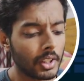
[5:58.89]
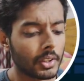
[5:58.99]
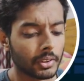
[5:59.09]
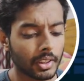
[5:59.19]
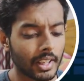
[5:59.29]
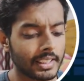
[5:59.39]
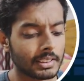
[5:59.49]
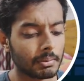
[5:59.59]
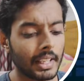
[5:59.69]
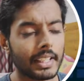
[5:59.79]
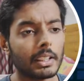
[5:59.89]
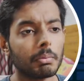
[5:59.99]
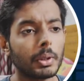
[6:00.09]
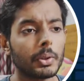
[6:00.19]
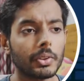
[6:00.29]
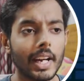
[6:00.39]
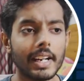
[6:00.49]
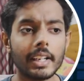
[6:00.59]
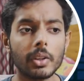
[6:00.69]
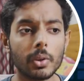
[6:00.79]
You can write some line number to
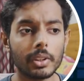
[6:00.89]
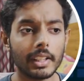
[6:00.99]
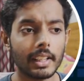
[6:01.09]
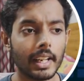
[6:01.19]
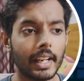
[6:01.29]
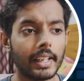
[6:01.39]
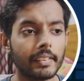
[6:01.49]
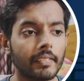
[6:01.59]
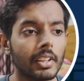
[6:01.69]
directly go to that line.